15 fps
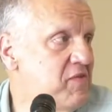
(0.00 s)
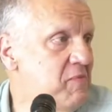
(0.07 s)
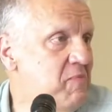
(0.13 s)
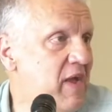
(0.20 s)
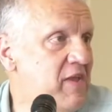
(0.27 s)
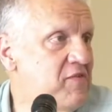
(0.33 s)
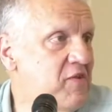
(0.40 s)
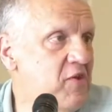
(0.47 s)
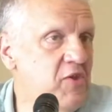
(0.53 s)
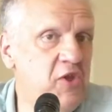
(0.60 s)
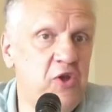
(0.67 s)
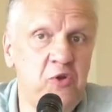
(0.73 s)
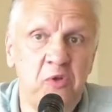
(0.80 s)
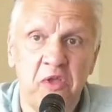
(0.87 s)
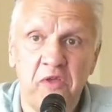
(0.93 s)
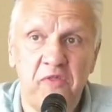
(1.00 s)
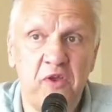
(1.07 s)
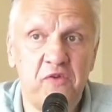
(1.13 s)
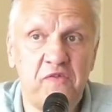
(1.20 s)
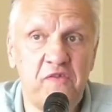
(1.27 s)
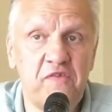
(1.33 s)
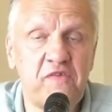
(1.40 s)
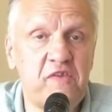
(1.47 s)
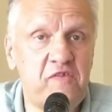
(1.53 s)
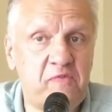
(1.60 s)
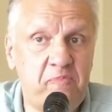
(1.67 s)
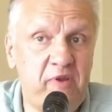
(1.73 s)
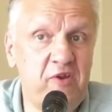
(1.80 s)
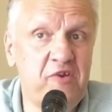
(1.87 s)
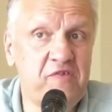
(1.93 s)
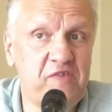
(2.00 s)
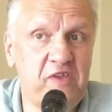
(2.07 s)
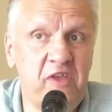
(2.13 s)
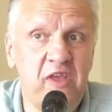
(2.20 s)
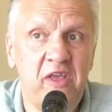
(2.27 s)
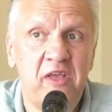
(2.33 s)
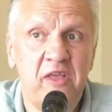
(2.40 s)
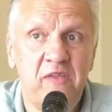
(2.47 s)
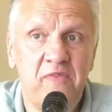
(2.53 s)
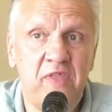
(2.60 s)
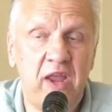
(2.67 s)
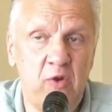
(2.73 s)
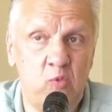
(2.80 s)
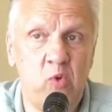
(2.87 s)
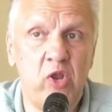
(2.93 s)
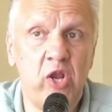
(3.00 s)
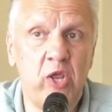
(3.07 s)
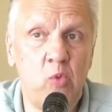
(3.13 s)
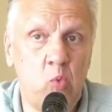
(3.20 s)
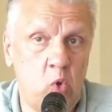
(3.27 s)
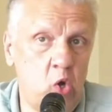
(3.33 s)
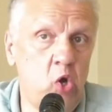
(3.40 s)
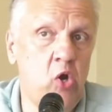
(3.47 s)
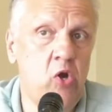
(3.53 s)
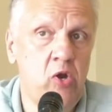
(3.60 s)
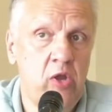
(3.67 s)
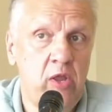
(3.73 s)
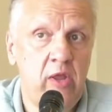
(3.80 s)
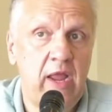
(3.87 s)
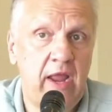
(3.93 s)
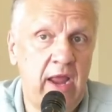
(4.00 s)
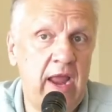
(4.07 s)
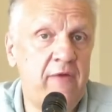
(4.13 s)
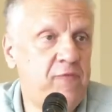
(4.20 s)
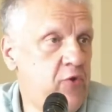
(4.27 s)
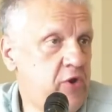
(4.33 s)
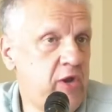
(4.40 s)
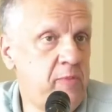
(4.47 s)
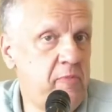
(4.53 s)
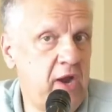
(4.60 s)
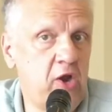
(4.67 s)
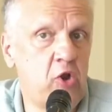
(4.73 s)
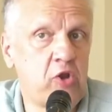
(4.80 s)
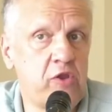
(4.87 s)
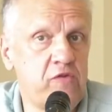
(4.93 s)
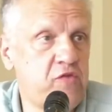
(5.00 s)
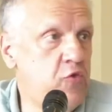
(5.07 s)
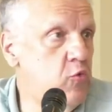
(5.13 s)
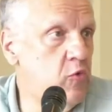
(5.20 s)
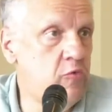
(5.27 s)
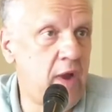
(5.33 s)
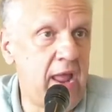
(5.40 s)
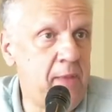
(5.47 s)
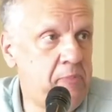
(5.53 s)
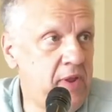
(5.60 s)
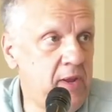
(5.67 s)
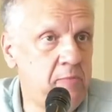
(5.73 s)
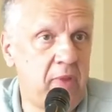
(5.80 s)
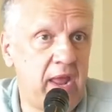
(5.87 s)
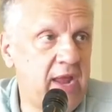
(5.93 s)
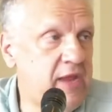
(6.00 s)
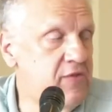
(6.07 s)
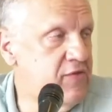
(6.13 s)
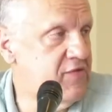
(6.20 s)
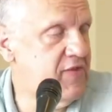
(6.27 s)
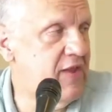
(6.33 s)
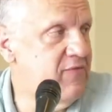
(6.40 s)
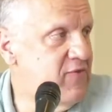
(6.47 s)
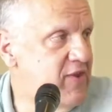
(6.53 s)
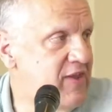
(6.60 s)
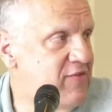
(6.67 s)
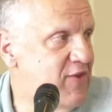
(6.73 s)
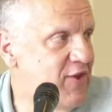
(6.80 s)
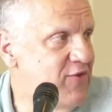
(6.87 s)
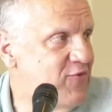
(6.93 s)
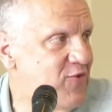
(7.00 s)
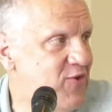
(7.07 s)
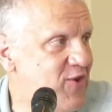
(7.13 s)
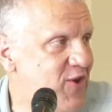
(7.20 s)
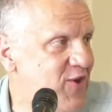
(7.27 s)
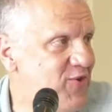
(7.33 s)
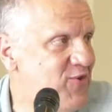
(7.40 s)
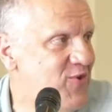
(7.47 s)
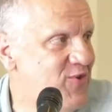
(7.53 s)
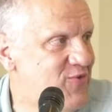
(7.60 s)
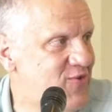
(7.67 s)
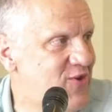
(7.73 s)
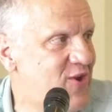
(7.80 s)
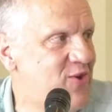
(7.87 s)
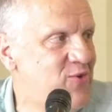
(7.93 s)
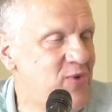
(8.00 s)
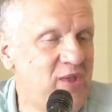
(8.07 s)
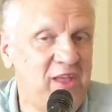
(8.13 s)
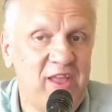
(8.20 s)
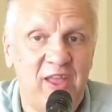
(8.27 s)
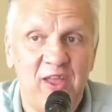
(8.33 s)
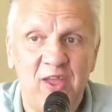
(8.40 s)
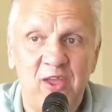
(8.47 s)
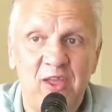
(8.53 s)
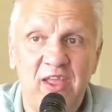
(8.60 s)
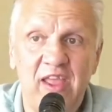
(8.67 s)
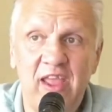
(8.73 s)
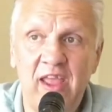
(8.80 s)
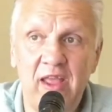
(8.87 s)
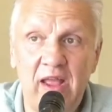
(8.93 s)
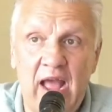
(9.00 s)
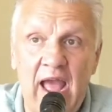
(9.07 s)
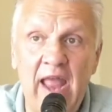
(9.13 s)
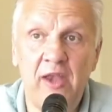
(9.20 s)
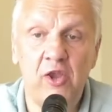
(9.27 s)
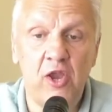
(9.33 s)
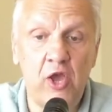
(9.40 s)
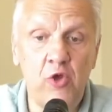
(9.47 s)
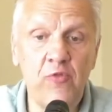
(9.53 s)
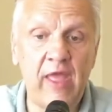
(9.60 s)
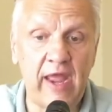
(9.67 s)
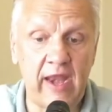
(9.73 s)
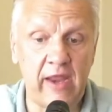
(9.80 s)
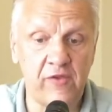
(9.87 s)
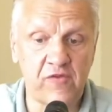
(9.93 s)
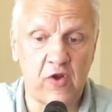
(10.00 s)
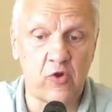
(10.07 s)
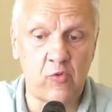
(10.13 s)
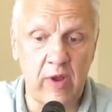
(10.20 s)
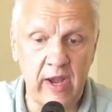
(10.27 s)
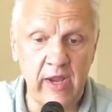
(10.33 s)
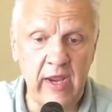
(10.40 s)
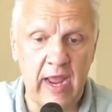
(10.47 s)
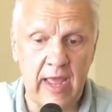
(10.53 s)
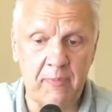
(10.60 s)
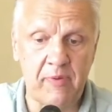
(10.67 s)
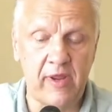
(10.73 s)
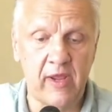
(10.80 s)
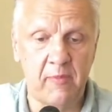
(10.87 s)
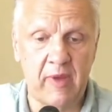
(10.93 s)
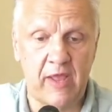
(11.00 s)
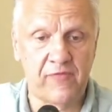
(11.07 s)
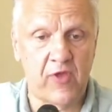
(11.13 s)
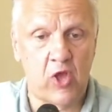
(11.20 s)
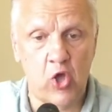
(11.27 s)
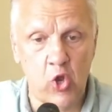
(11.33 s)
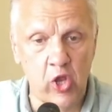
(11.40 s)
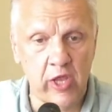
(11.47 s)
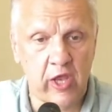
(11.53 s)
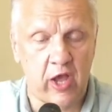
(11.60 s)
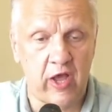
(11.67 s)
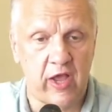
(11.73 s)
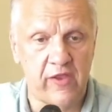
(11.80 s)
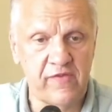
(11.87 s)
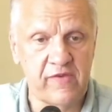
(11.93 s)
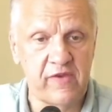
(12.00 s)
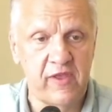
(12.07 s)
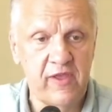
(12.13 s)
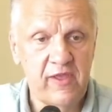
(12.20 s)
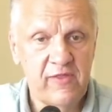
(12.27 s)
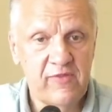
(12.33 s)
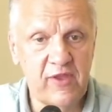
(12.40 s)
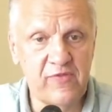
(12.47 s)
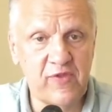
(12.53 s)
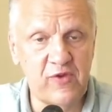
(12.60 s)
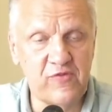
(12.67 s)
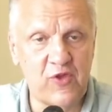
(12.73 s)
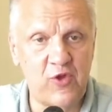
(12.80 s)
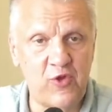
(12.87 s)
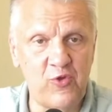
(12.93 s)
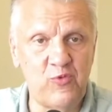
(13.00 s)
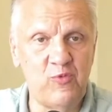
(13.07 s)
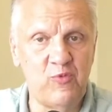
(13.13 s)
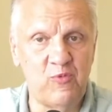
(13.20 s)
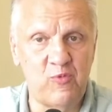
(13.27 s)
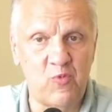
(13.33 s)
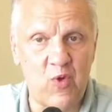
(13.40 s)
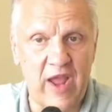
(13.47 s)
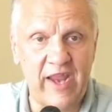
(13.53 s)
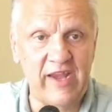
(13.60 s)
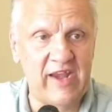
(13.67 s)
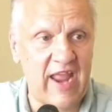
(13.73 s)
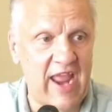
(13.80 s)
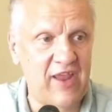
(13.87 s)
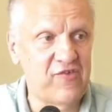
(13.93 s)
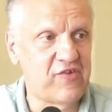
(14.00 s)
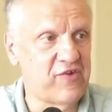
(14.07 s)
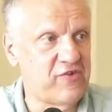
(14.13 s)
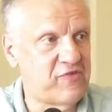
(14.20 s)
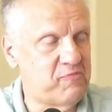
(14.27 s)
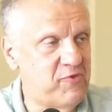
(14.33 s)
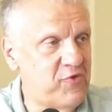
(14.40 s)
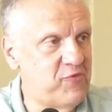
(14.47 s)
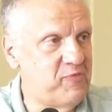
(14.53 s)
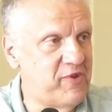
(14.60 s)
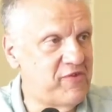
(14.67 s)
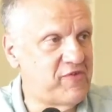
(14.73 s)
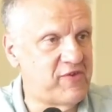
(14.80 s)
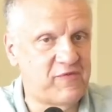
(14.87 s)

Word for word: somebody's sure. going to go, there's this conspiracy. They really were African-Americans who were rapping back in the seventeenth hundred, you know. I know that is already happening about the Holocaust, that there's whole white nationalist movements